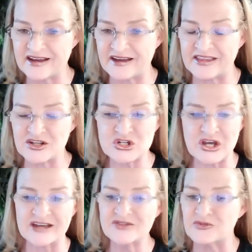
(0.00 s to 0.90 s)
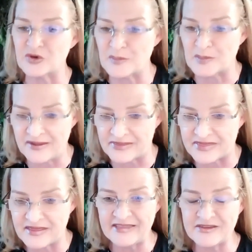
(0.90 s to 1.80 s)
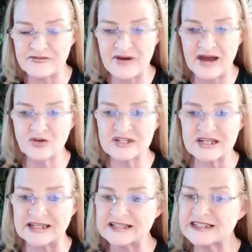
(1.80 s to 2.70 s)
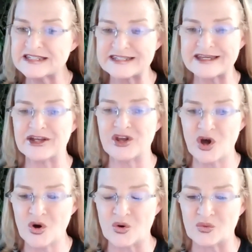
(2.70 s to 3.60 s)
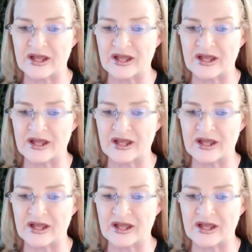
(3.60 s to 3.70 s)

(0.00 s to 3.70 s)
and then she asks for a month, and the faculty needs to say no.